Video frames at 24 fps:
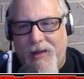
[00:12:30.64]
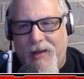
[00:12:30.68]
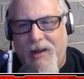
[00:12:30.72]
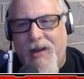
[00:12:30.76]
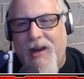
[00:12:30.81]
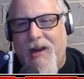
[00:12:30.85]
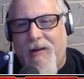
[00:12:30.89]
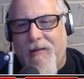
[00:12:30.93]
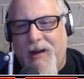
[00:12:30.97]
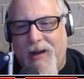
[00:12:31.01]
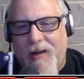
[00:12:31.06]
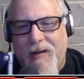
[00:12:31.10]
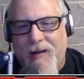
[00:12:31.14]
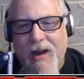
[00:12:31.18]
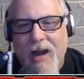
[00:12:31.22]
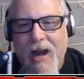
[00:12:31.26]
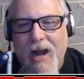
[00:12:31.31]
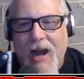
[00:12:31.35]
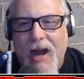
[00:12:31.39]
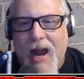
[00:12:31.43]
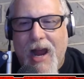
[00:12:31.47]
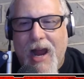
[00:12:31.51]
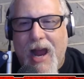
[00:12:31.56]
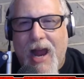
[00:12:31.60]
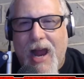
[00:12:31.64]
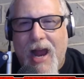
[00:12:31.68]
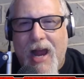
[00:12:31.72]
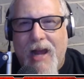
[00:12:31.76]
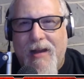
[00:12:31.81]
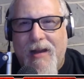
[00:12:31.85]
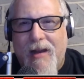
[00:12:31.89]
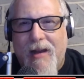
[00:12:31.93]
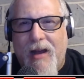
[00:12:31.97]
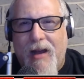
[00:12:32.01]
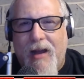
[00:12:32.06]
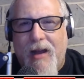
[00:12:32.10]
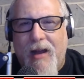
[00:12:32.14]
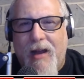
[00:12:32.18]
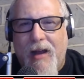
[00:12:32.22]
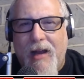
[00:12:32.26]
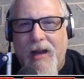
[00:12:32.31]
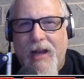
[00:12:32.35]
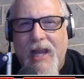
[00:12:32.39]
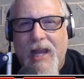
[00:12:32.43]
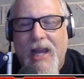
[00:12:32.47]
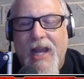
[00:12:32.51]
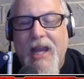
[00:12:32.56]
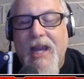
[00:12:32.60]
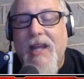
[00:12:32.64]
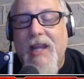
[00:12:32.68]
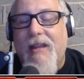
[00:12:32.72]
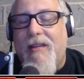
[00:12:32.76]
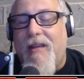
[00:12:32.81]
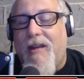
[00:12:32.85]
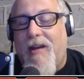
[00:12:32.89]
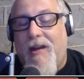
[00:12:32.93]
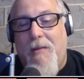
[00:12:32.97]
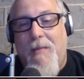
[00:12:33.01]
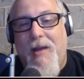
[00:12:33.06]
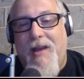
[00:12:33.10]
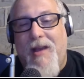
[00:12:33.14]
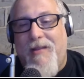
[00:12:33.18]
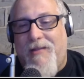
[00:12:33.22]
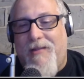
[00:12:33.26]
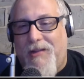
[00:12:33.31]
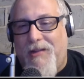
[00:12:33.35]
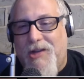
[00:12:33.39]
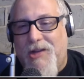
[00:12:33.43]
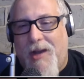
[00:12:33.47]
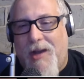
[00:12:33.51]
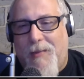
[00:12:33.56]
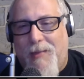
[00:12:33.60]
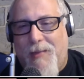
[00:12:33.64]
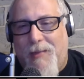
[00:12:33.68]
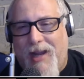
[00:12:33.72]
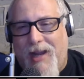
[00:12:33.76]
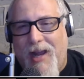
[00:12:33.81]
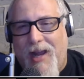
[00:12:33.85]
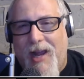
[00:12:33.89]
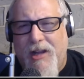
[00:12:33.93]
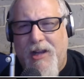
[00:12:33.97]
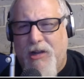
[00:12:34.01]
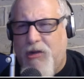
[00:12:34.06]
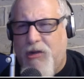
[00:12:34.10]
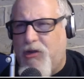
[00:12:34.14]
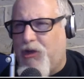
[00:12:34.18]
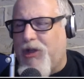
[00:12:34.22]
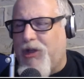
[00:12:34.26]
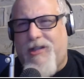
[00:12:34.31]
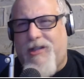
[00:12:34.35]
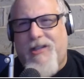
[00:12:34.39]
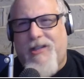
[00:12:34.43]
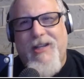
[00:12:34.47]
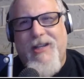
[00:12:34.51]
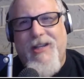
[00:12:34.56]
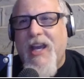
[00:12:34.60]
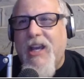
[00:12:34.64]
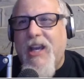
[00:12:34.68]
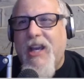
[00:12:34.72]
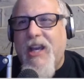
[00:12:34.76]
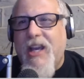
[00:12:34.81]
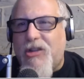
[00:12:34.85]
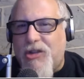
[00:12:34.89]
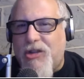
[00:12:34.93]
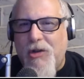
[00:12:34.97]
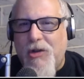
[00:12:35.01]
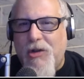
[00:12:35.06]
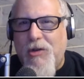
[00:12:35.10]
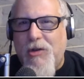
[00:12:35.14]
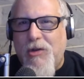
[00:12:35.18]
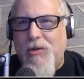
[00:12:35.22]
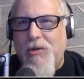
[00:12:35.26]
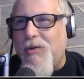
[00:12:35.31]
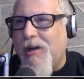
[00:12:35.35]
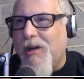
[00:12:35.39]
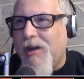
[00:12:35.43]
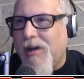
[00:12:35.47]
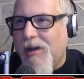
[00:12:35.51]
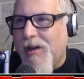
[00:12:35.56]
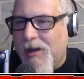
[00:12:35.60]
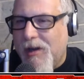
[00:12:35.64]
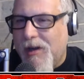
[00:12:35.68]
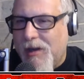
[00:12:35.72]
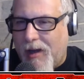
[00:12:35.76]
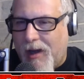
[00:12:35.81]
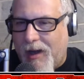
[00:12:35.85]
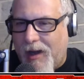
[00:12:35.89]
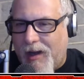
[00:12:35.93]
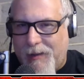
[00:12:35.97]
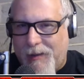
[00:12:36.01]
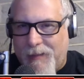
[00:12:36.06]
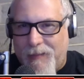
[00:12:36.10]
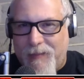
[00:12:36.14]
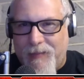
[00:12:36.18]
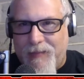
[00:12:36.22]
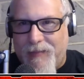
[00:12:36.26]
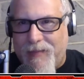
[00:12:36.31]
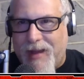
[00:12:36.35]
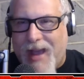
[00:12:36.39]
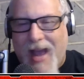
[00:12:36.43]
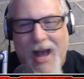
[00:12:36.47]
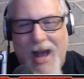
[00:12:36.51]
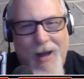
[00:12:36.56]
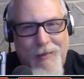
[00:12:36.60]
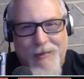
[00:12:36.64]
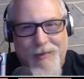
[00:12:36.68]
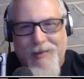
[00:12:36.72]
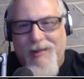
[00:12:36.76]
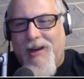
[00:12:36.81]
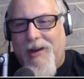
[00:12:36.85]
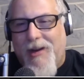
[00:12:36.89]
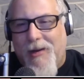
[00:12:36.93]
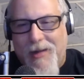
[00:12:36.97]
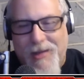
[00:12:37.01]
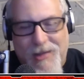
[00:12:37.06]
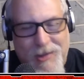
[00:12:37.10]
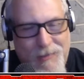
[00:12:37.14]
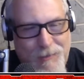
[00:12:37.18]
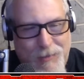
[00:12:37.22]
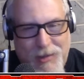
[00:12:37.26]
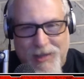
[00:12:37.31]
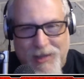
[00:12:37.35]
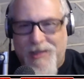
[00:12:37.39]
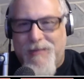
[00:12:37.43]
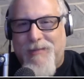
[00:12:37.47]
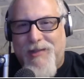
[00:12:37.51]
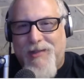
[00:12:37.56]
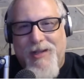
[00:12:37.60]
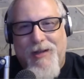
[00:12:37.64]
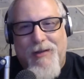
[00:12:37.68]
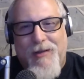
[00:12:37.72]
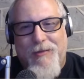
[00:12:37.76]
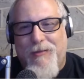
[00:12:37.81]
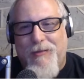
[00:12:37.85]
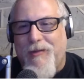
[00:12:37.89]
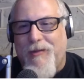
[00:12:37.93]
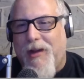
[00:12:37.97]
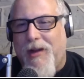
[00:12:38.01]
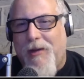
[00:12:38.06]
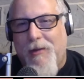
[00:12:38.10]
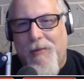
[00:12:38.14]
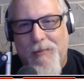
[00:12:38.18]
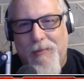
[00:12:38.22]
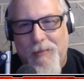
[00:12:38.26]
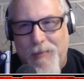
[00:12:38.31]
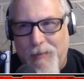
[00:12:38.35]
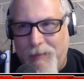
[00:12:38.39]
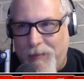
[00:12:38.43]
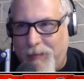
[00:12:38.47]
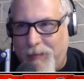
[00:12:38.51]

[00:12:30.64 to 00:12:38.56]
Yeah, the narrator. And he did an amazing job again. He's just he's so out, you know, he just puts himself, you know,